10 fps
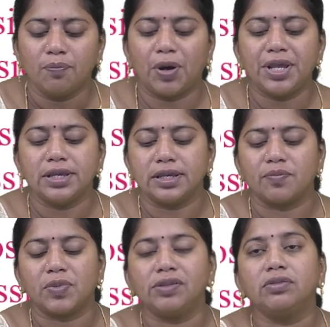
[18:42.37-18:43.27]
pi
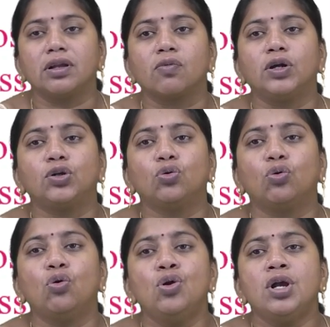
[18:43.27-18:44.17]
ms equal
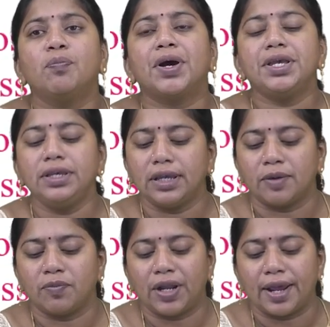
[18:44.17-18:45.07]
to pi
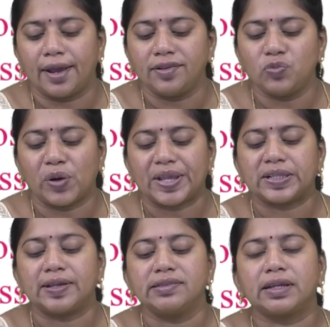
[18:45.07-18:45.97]
m dash
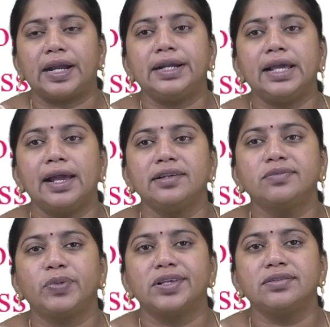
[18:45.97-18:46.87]
minus chi
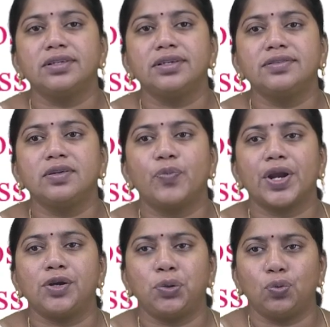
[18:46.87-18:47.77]
dash plus Ez by
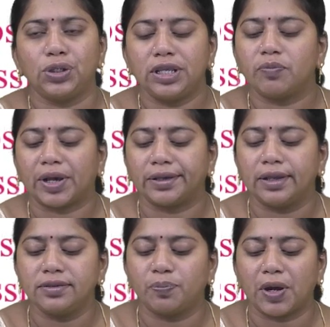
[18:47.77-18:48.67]
two E
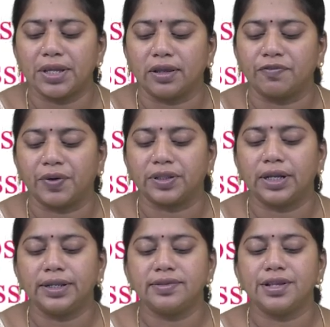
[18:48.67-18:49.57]
minus pi Fn.
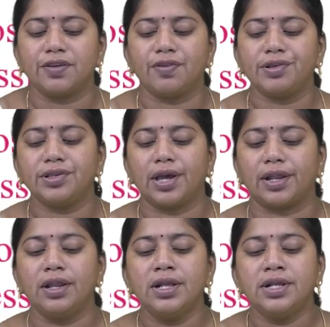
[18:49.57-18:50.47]
That is
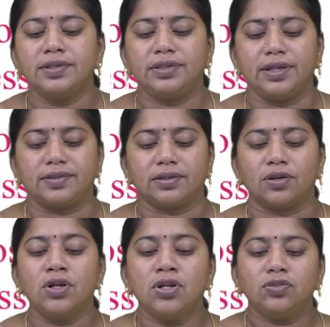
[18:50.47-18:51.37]
equation six.
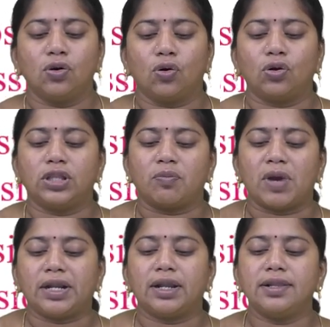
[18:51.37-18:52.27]
So the
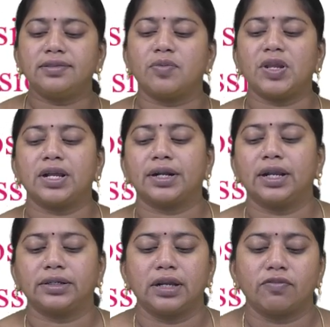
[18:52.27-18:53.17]
metal
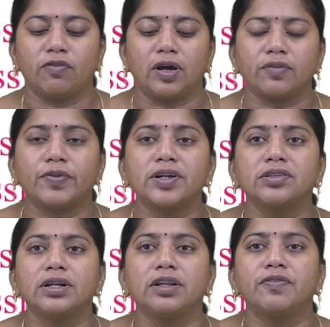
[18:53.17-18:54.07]
semiconductor work
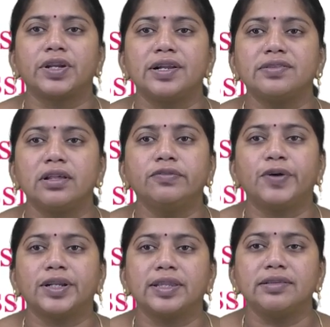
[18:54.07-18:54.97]
function differences
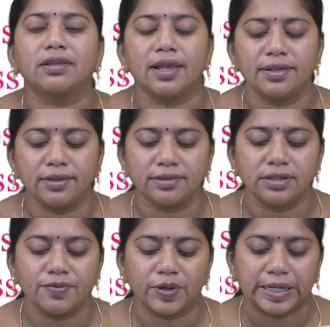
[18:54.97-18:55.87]
for this case is
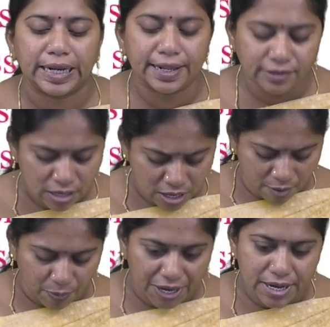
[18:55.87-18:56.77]
defined as
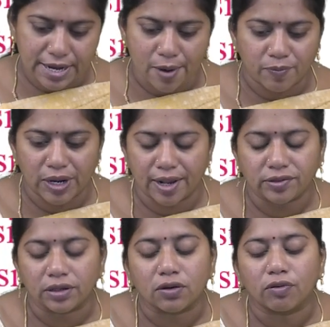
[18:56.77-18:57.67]
pi m
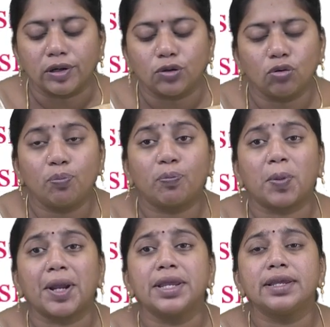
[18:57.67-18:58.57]
dash equal to
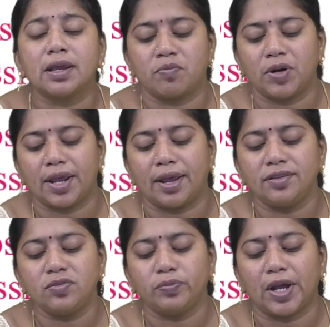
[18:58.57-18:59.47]
pi m
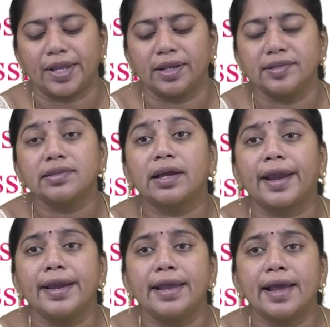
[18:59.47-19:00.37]
dash minus
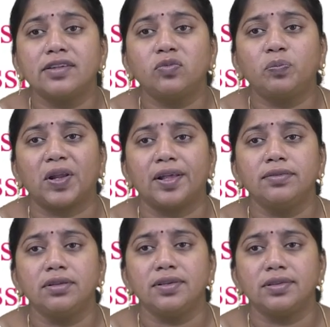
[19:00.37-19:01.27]
chi dash
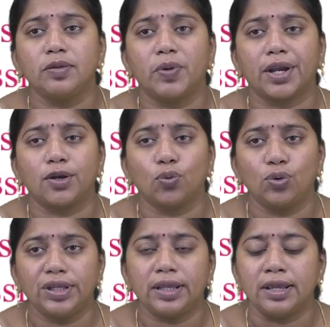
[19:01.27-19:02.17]
plus E z by two
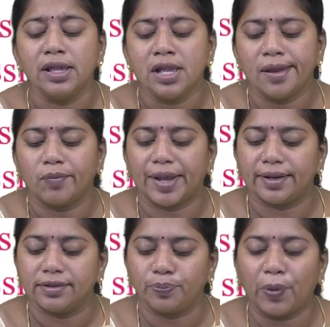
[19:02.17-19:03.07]
E
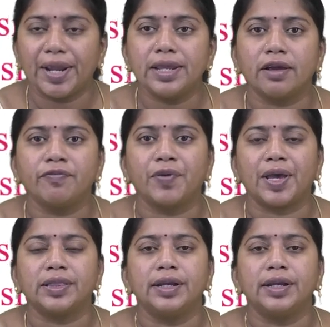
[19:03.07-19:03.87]
minus pi fn,